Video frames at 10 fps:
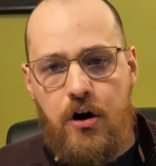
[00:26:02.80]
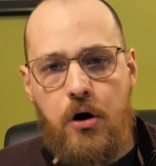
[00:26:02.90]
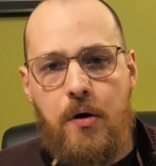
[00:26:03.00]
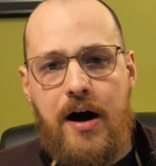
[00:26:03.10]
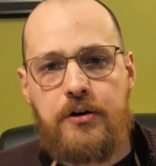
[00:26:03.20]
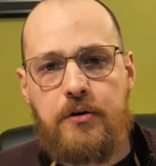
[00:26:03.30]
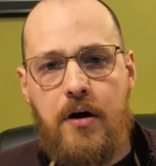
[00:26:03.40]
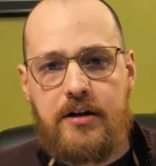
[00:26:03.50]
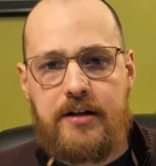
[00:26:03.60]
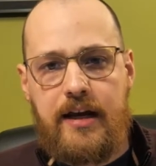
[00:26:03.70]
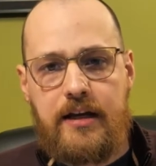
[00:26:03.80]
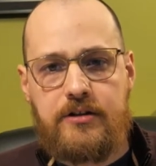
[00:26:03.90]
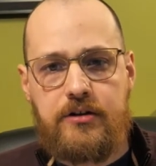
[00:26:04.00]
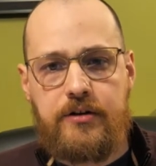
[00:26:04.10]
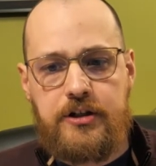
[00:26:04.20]
know how you ought to
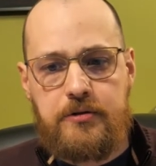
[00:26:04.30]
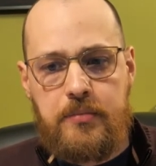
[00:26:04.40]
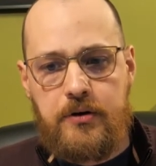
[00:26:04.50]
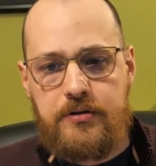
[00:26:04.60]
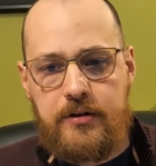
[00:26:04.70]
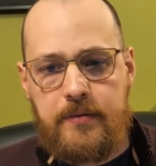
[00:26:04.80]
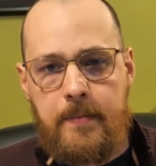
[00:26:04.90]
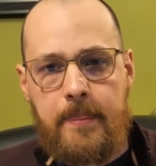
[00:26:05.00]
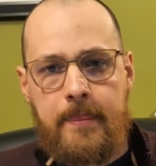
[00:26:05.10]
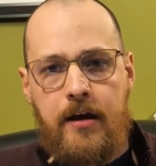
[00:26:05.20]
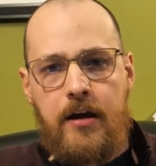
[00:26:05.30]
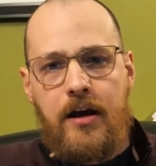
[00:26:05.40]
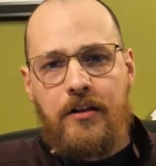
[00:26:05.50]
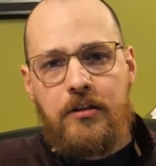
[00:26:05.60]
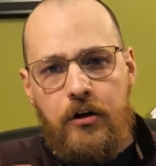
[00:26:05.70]
answer each person.
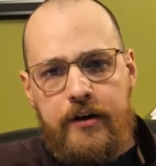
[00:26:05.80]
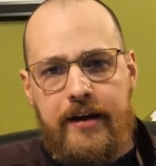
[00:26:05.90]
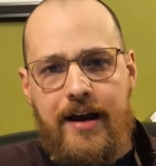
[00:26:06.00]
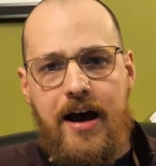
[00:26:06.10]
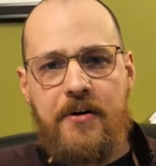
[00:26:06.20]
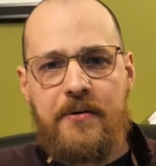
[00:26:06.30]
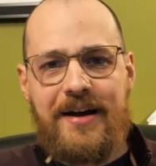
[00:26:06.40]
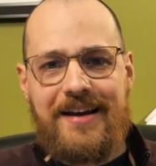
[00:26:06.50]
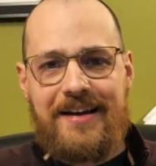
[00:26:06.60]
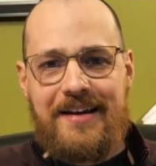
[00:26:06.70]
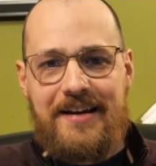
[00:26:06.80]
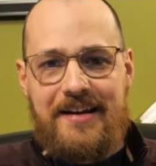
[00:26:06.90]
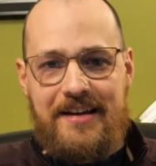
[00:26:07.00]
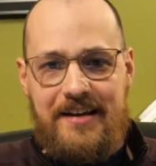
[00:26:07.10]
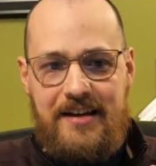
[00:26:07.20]
Look at how
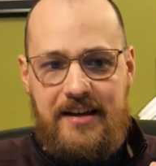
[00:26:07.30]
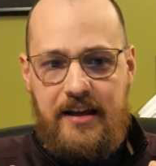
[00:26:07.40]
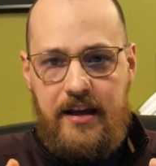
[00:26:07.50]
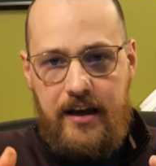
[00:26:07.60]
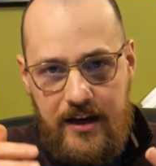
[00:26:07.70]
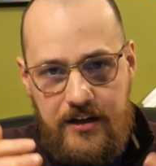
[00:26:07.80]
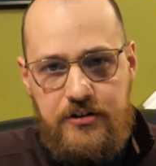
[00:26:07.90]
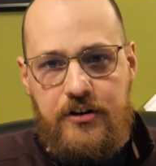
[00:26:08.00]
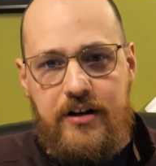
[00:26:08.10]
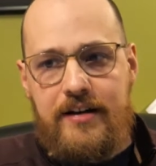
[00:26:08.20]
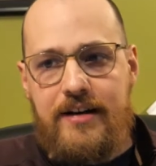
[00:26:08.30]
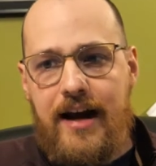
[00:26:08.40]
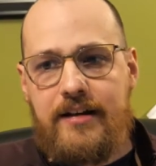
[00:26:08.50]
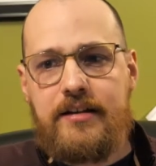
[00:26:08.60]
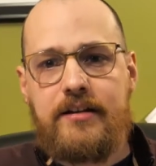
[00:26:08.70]

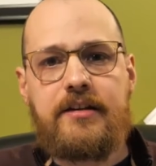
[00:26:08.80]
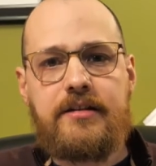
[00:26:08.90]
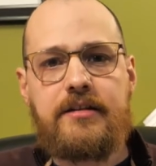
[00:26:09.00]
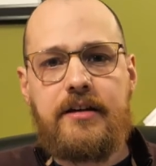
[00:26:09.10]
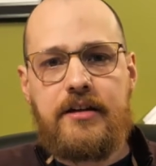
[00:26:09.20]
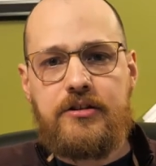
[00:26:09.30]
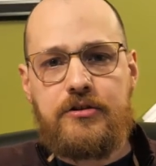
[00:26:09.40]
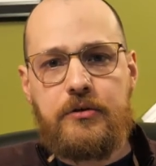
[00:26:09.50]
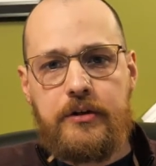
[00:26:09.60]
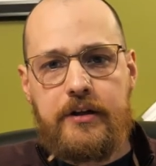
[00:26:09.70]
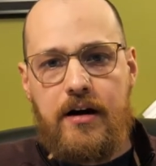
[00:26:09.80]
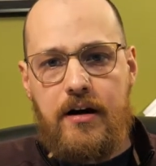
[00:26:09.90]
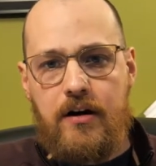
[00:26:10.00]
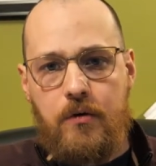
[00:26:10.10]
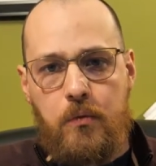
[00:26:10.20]
interconnected these things truly
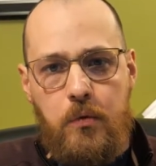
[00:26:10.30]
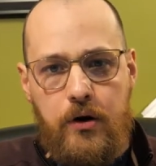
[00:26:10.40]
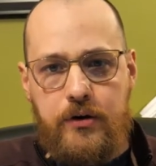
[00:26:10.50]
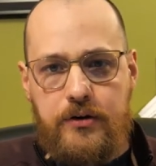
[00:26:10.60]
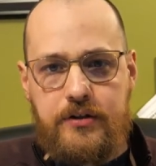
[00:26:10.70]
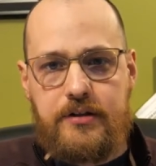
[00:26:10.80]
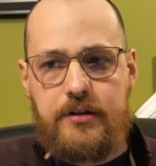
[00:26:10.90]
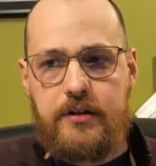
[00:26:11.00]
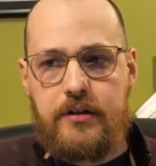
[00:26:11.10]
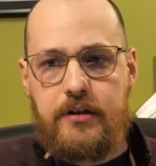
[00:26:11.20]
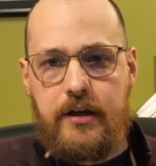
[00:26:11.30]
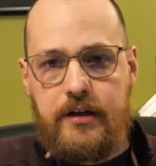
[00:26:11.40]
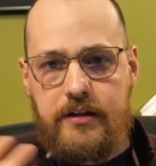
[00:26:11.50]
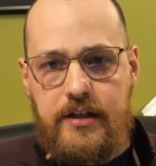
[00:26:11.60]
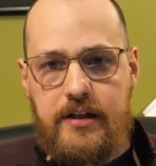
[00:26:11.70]
are words
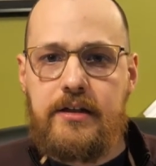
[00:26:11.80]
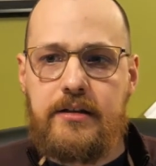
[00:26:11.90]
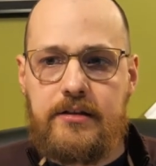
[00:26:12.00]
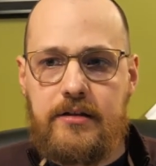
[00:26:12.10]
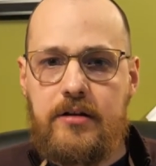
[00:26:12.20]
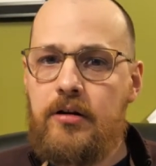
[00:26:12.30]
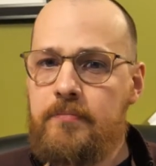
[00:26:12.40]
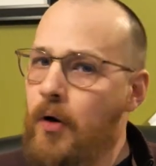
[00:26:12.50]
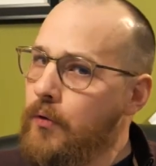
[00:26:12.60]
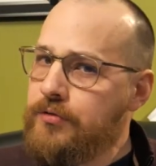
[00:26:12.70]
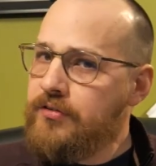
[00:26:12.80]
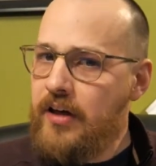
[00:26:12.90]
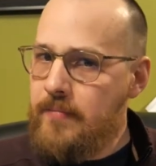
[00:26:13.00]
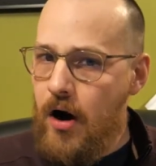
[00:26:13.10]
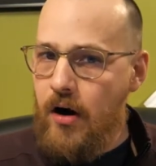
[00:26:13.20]
and deeds. Both of
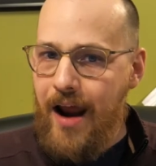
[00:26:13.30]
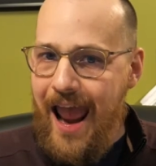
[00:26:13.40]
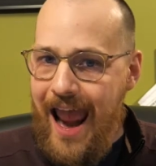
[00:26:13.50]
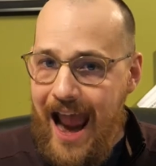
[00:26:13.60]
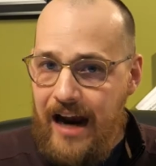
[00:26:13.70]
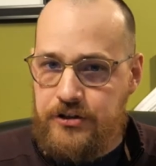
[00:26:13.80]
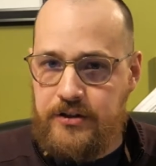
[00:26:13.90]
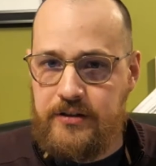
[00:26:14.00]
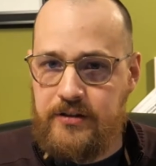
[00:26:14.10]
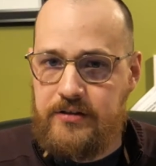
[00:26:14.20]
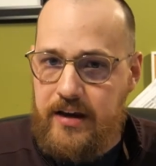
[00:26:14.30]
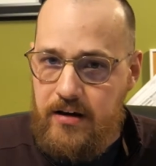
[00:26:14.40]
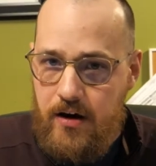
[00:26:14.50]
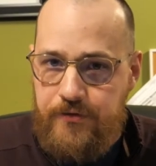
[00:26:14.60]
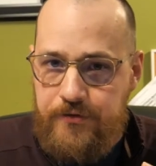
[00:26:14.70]
them are actions,
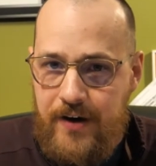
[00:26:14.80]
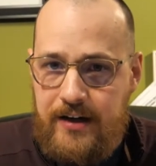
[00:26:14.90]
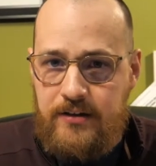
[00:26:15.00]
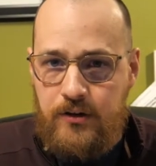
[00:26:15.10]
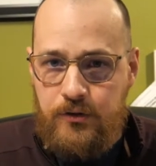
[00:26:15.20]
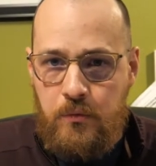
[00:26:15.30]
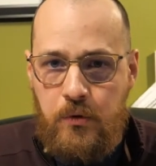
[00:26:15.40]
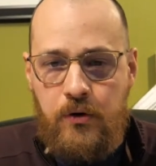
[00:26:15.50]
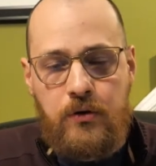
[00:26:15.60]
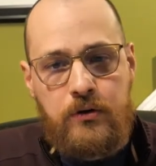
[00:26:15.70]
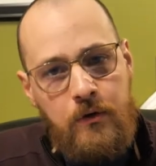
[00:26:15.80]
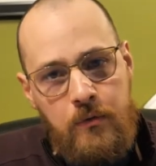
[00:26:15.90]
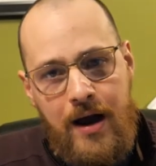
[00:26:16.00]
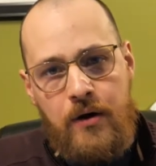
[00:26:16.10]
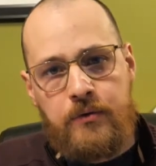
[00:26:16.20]
they affect the world
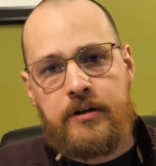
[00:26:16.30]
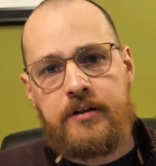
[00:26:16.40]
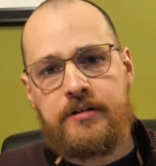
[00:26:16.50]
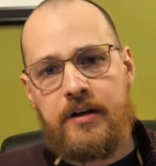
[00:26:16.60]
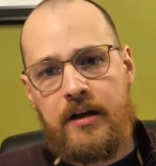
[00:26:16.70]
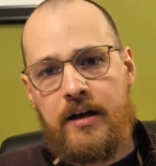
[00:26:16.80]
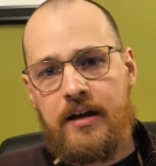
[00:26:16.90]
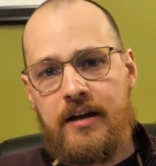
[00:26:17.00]
around us.